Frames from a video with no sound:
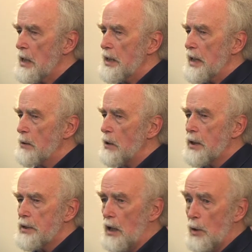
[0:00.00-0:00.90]
Now,
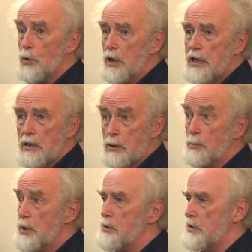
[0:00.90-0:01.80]
I work in
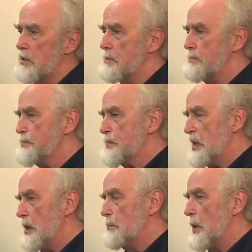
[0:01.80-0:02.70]
computers.
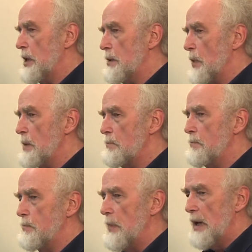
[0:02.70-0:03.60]
My
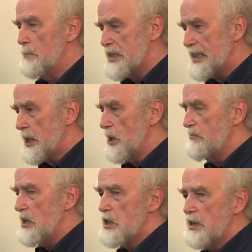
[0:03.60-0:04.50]

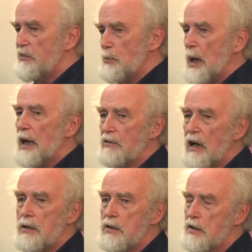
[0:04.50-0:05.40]
particular engineering
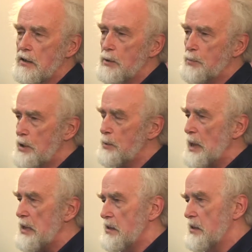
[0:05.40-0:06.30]
background is computer-based